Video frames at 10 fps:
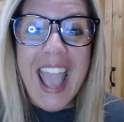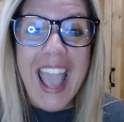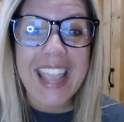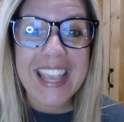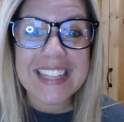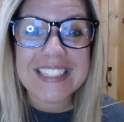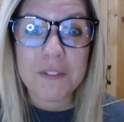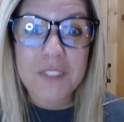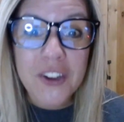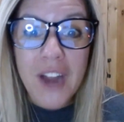and
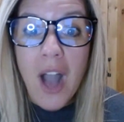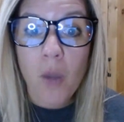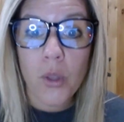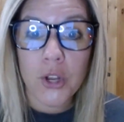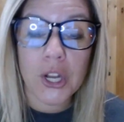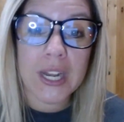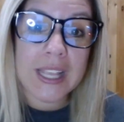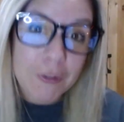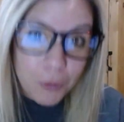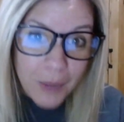figure out what you're going to
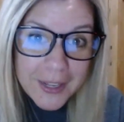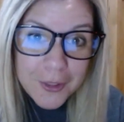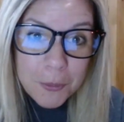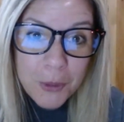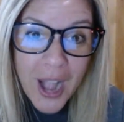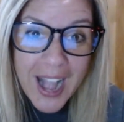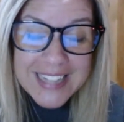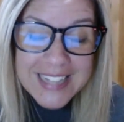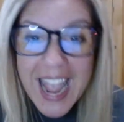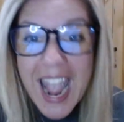get for regular price